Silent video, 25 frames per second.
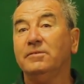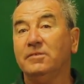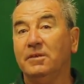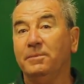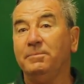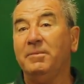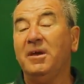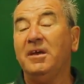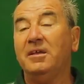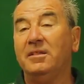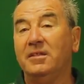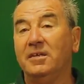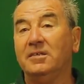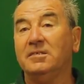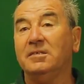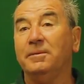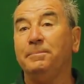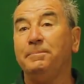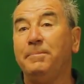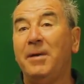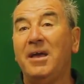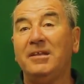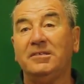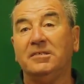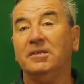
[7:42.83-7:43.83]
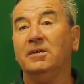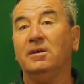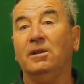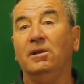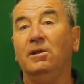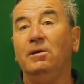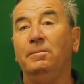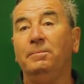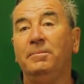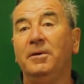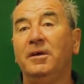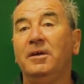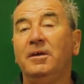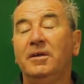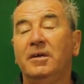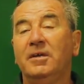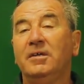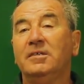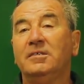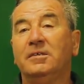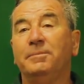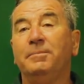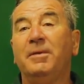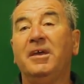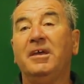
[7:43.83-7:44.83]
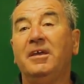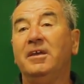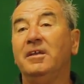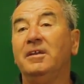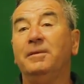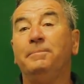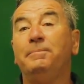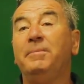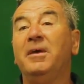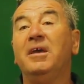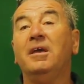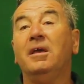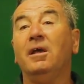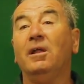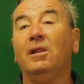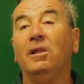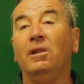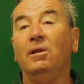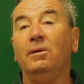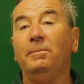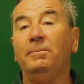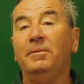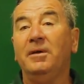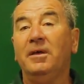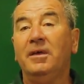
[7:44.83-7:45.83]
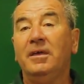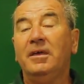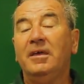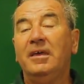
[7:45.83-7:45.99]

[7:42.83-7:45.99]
to make this a better club, to make it a bigger club.